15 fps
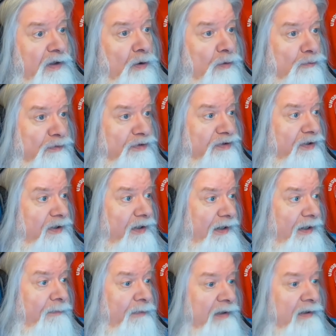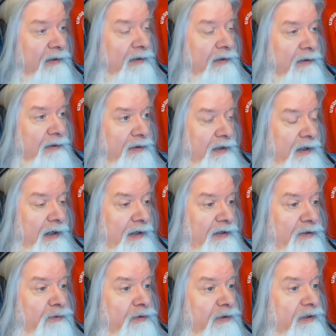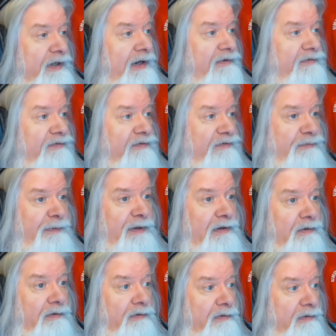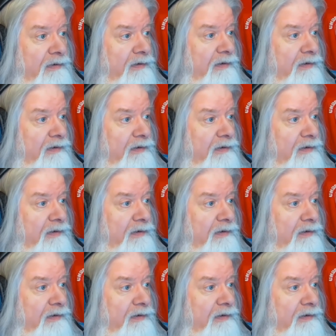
over time, the guy who could cast the spell